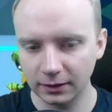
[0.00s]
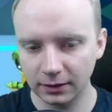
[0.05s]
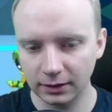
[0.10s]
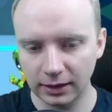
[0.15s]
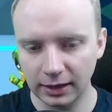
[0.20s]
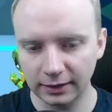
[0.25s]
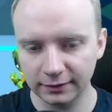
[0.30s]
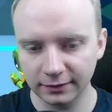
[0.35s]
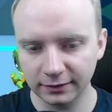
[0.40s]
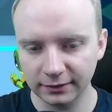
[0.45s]

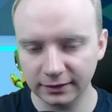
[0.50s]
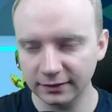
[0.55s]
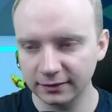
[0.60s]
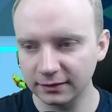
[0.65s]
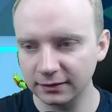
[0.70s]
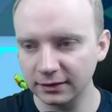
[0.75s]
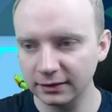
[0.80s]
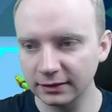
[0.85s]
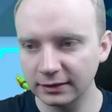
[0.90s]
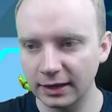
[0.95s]
as you can
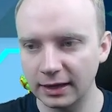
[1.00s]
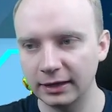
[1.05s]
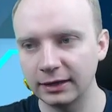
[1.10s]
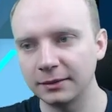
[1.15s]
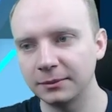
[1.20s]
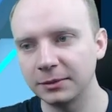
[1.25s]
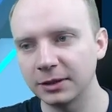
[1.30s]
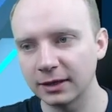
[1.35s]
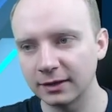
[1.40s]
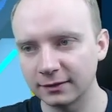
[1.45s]
see, the
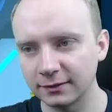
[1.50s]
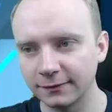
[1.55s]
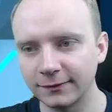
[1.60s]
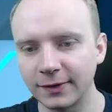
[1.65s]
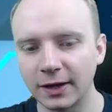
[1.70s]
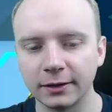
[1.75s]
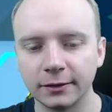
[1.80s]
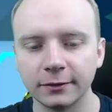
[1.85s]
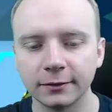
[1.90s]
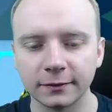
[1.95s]
enemy has
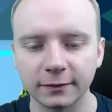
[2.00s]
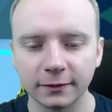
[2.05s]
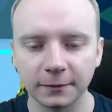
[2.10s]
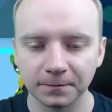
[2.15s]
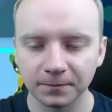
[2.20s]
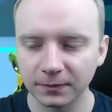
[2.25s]
virus.